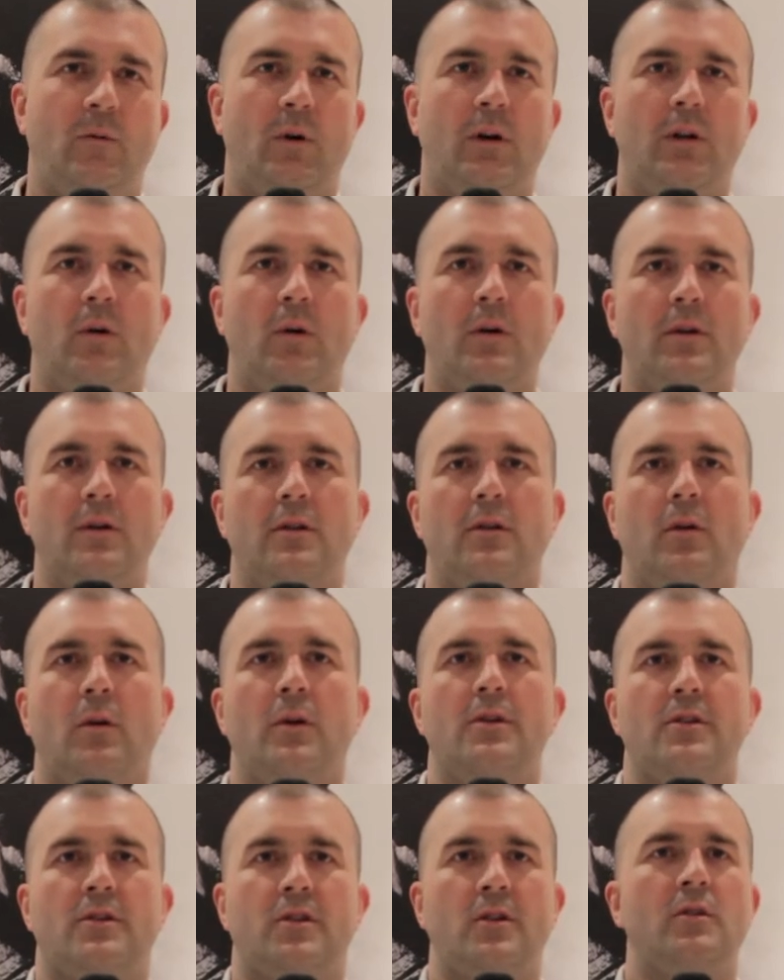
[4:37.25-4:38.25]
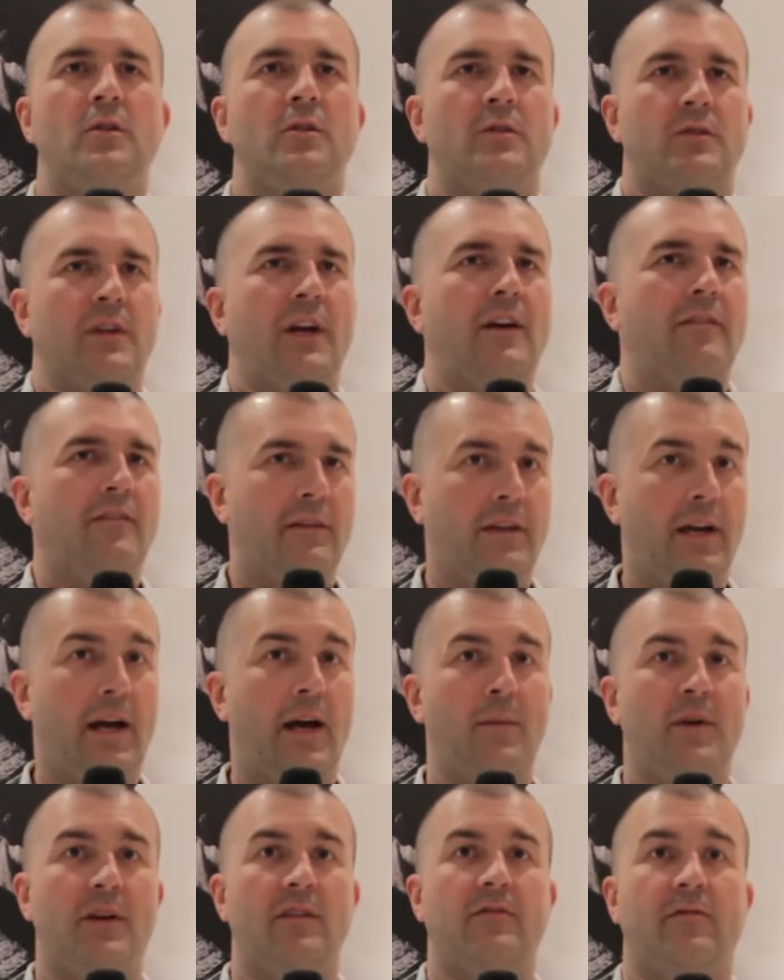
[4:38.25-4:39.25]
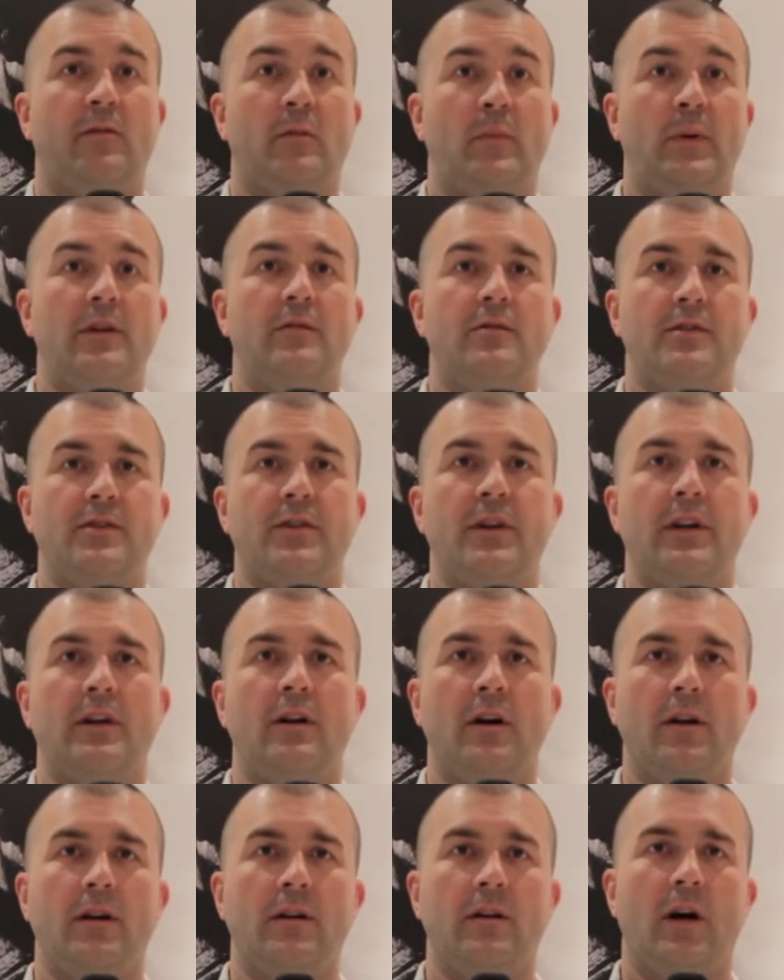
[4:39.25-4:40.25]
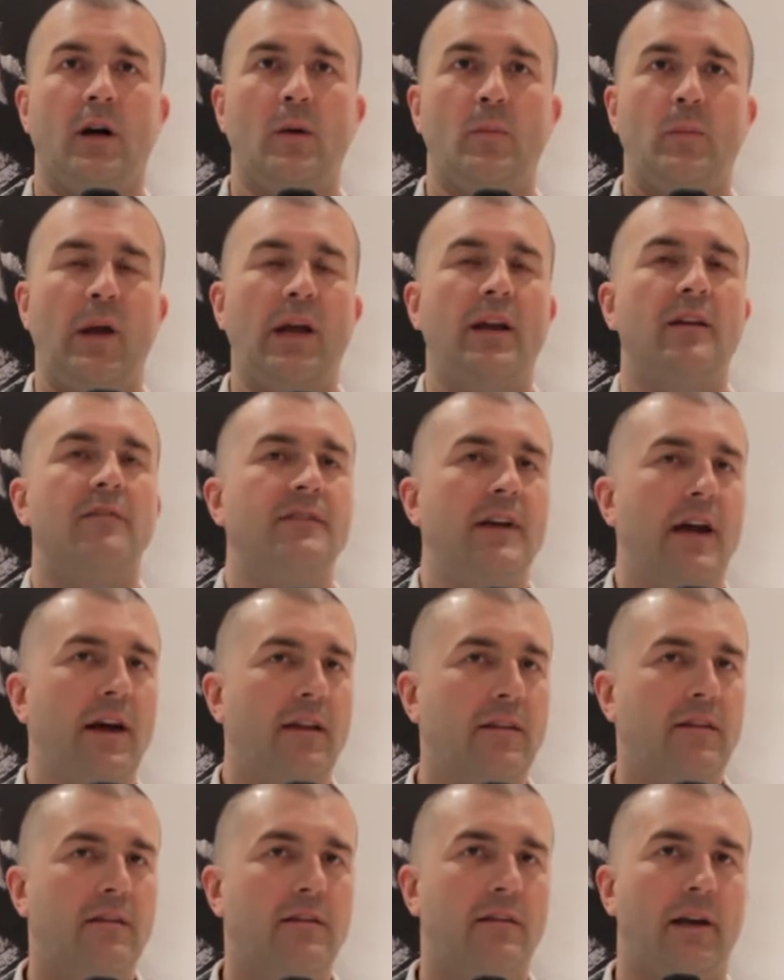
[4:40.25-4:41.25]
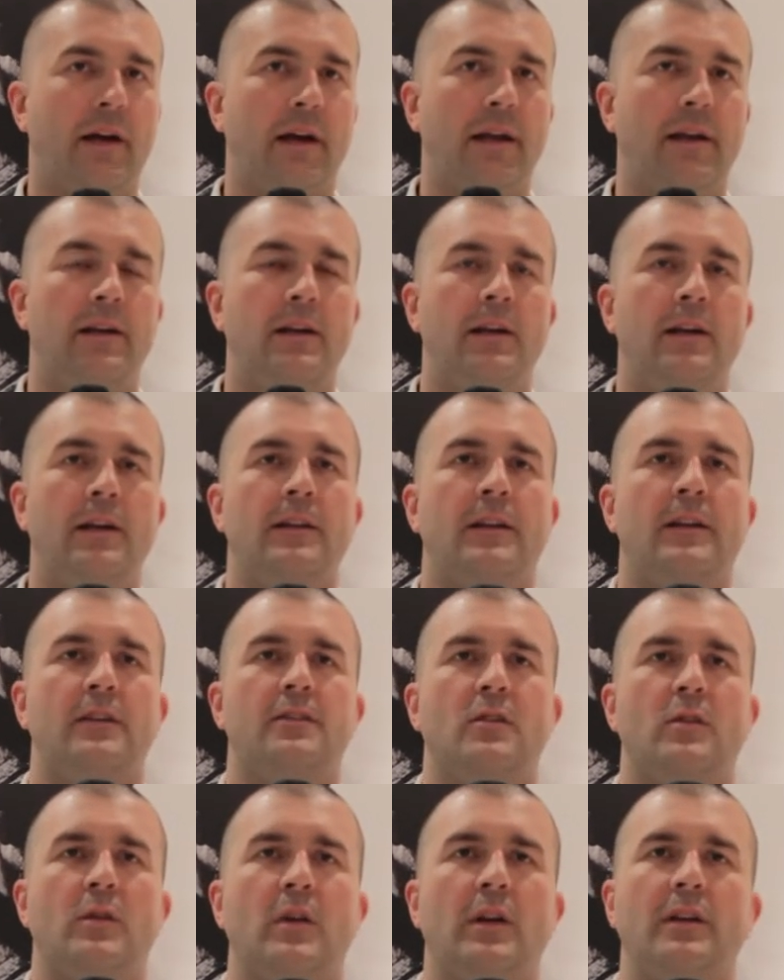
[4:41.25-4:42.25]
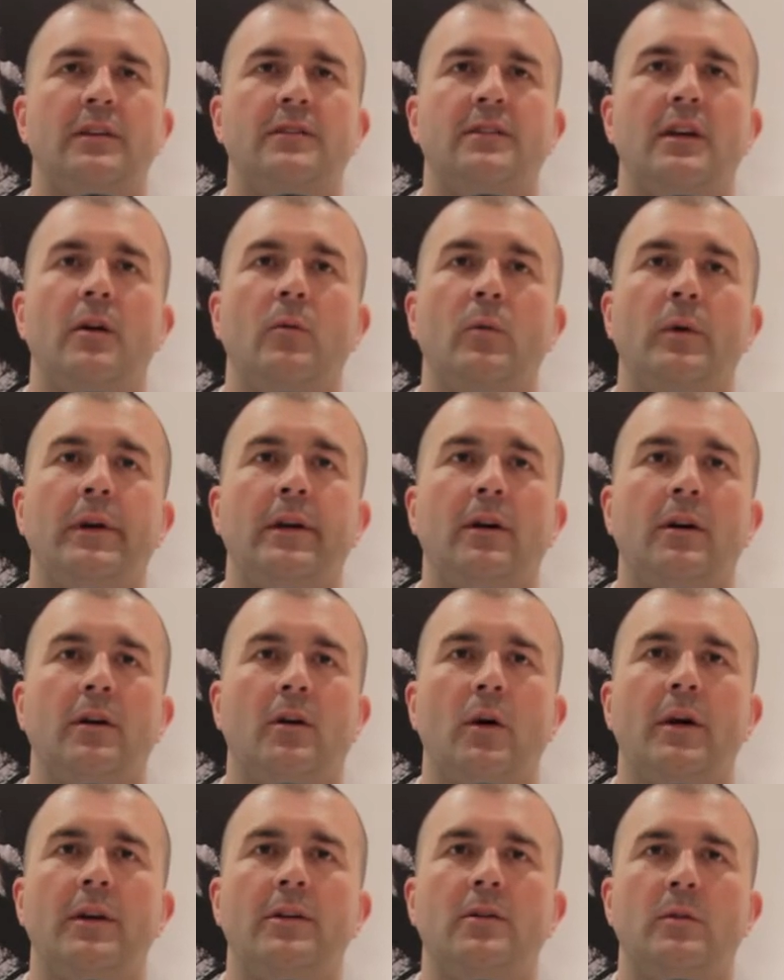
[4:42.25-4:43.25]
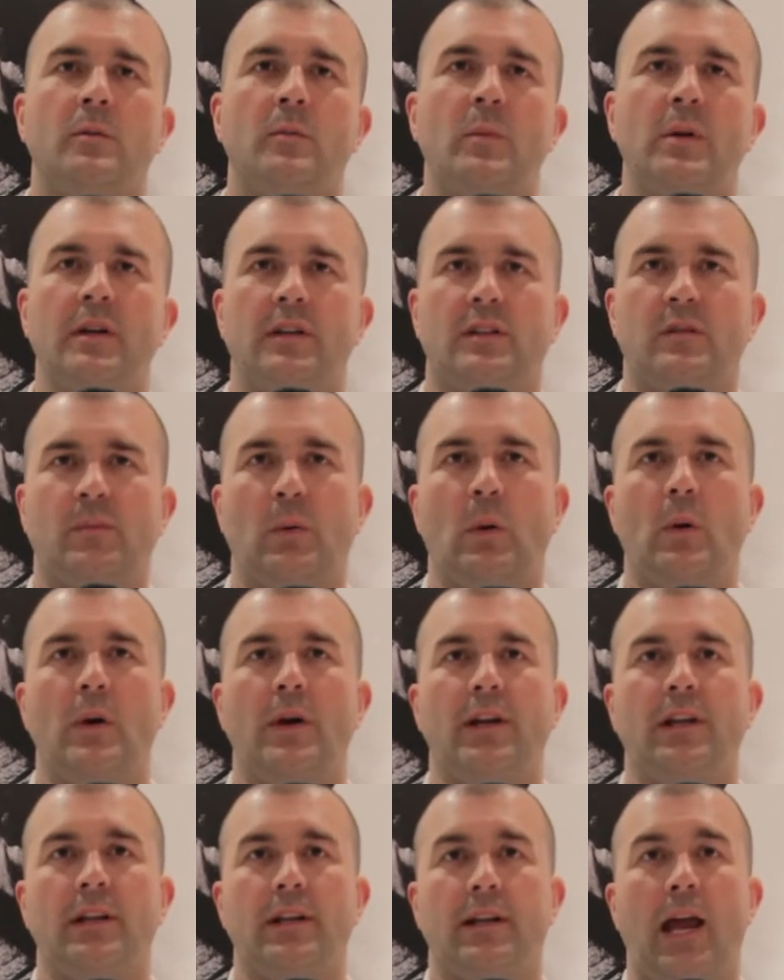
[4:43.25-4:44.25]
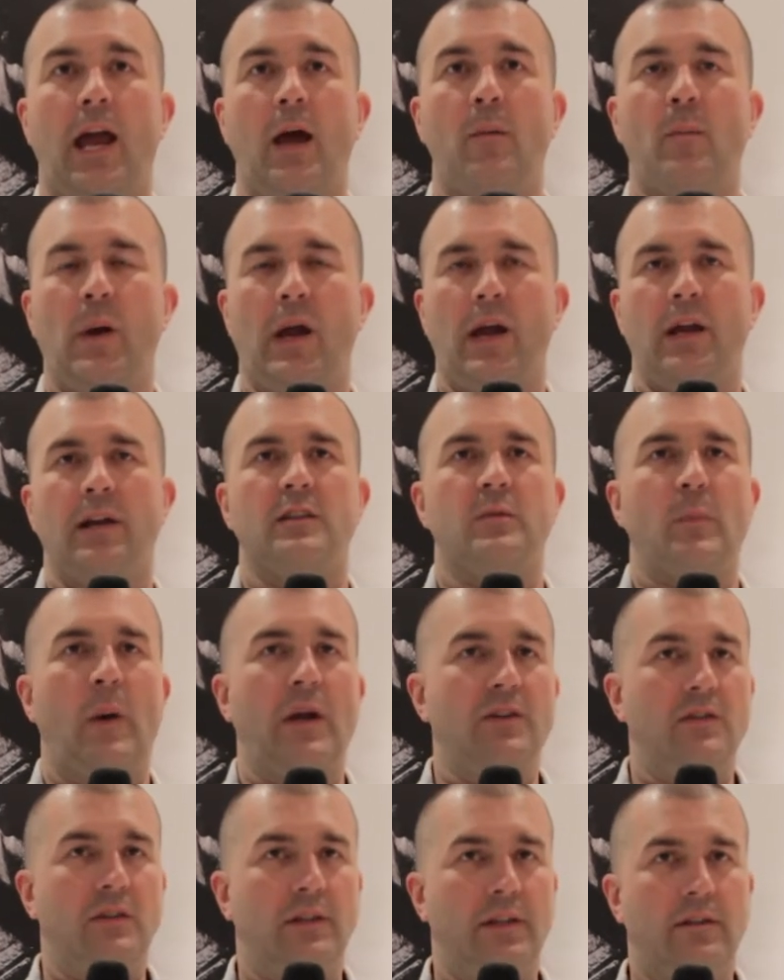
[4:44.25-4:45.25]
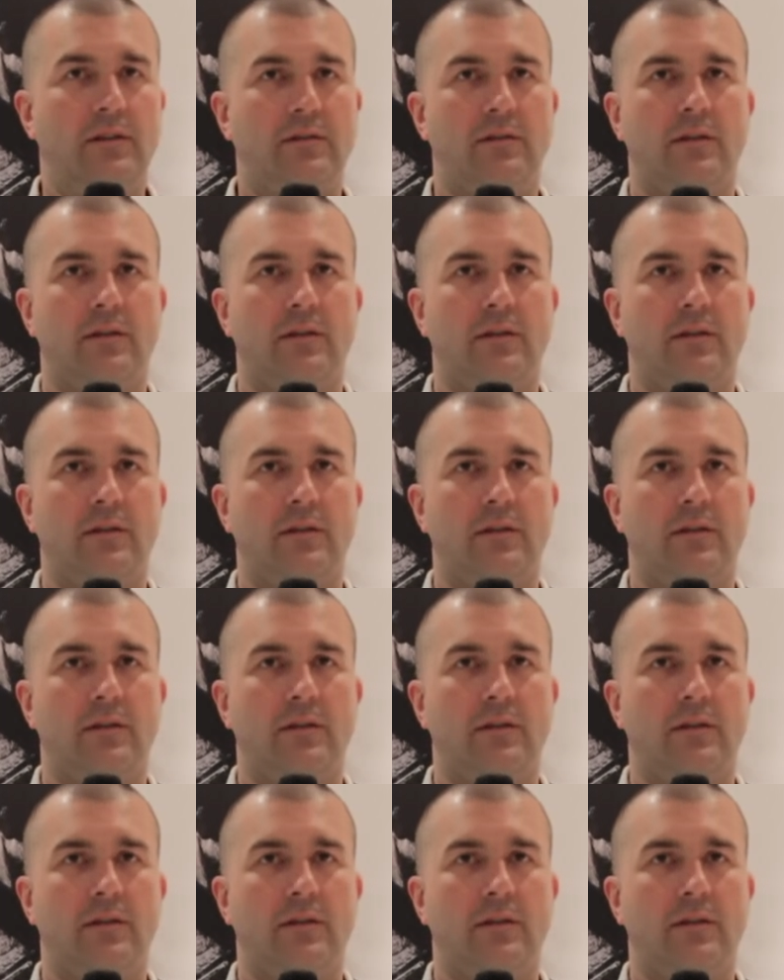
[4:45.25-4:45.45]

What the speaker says: Well, Order 227, it forbid retreat on pain of death. And these are things that we are going to be exploring in the campaign especially.